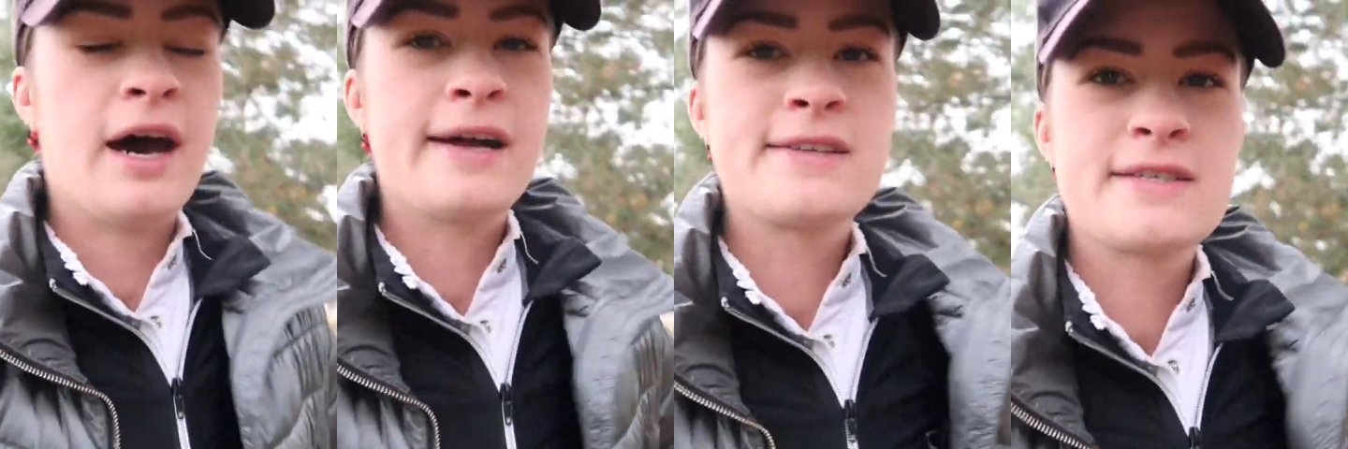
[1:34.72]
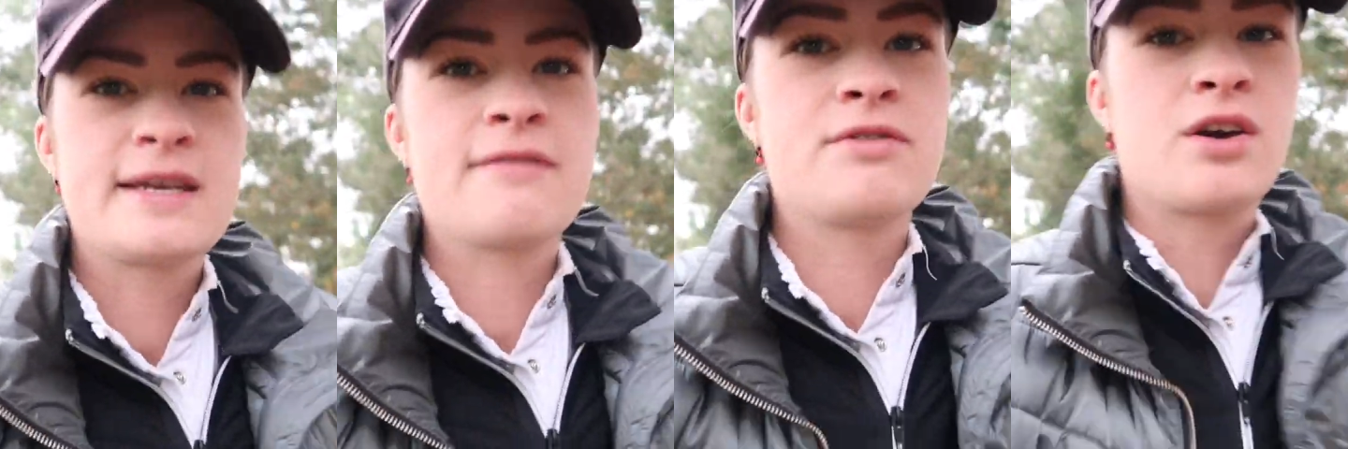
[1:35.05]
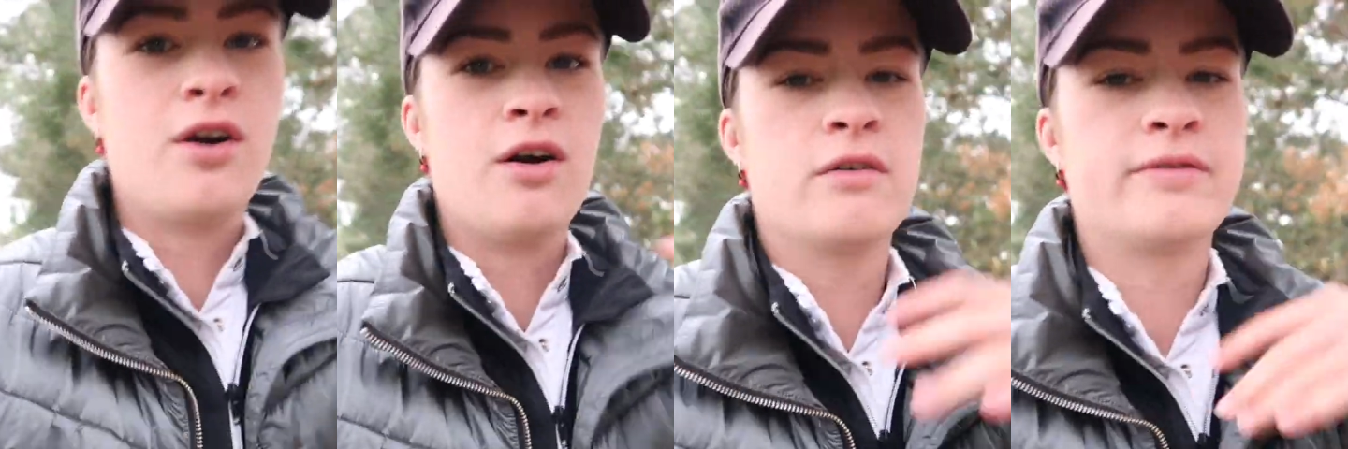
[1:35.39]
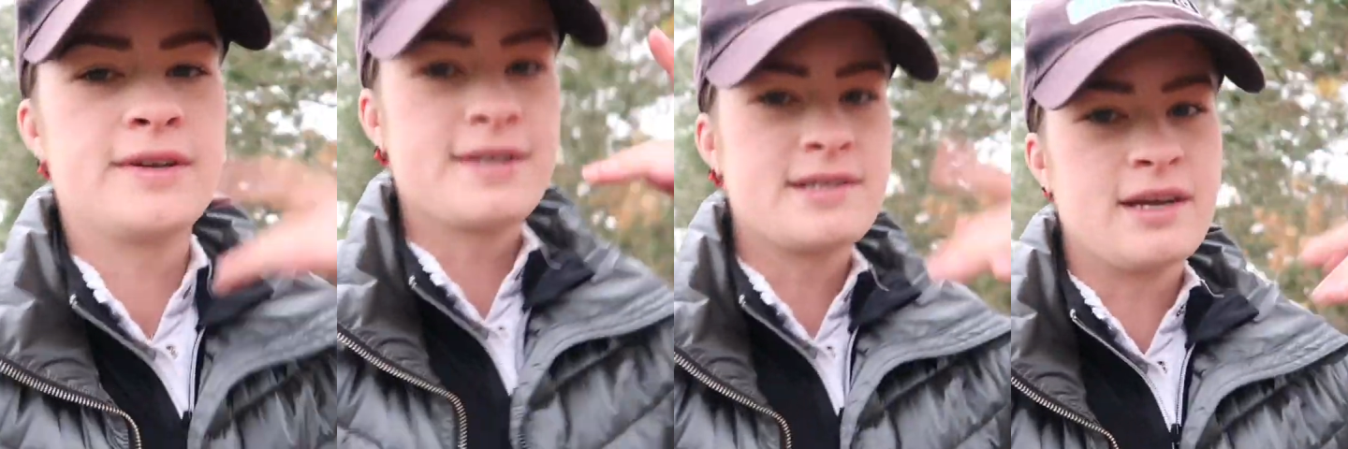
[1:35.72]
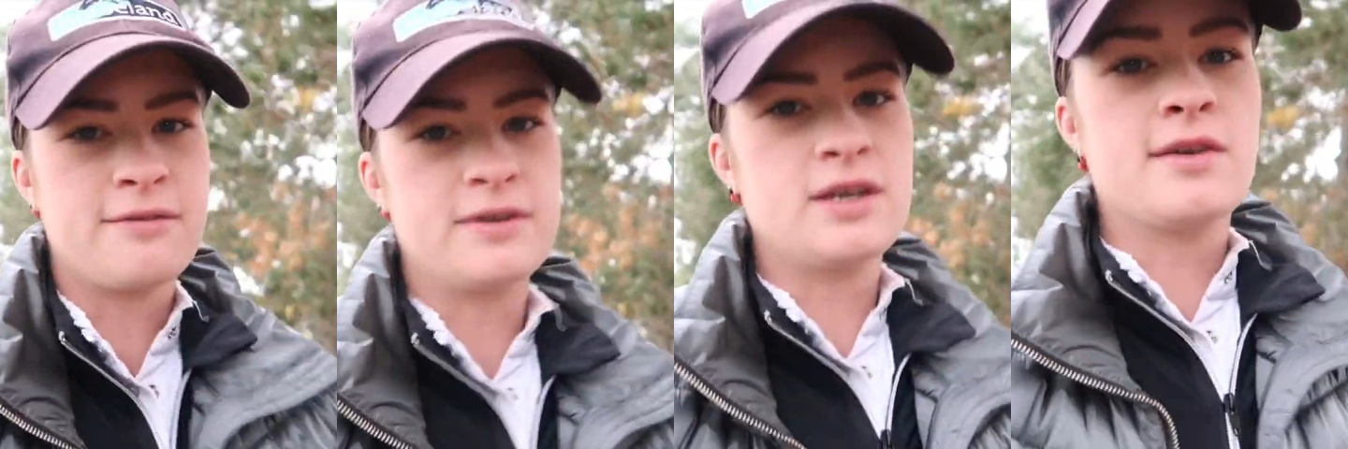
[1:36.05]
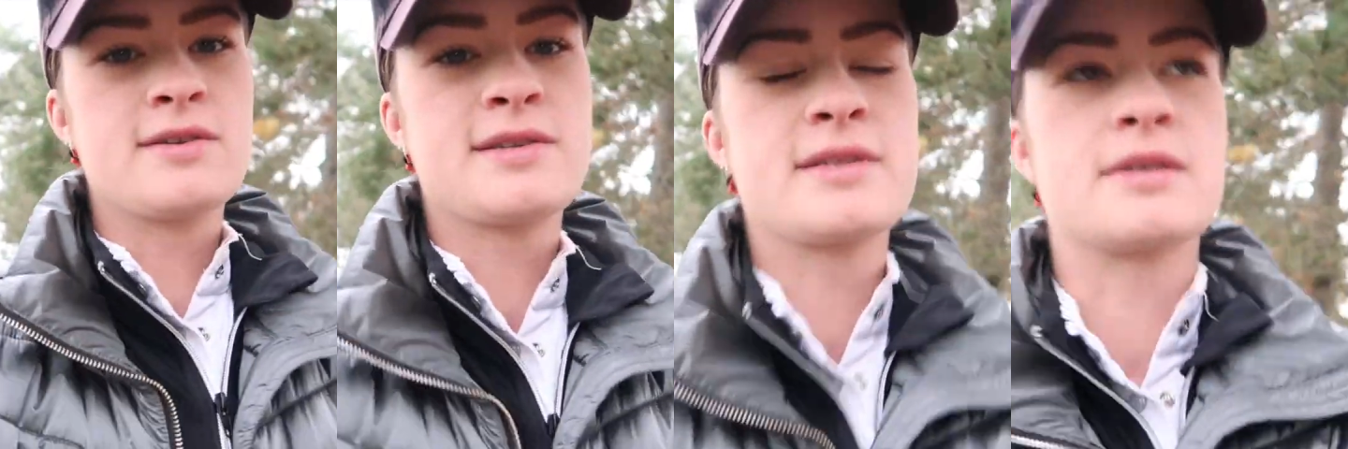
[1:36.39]
I just have the cough and a stuffy
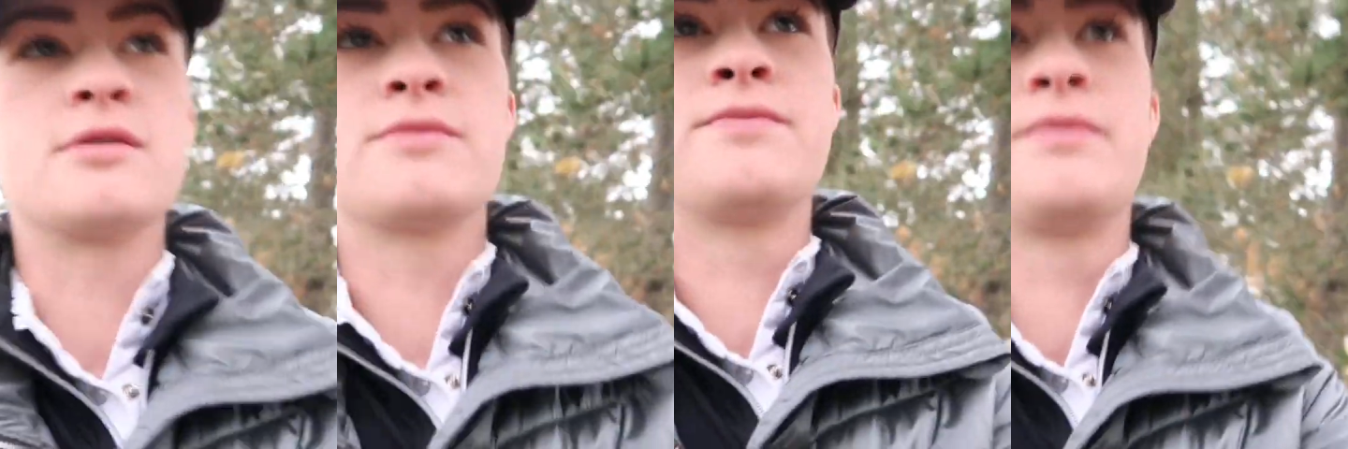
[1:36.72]
nose still.